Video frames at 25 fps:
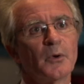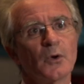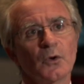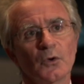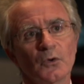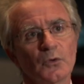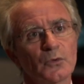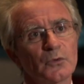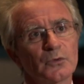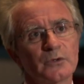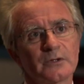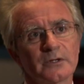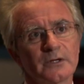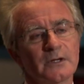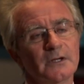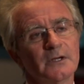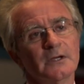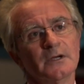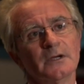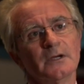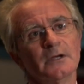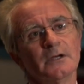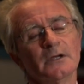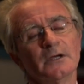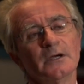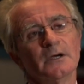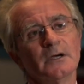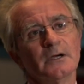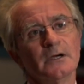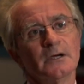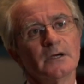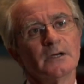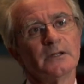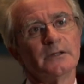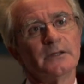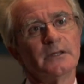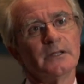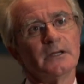pollute
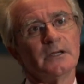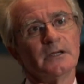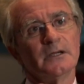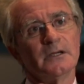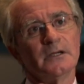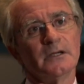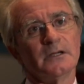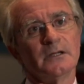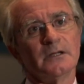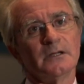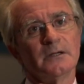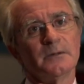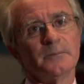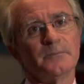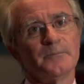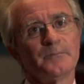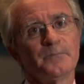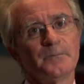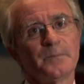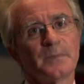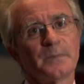the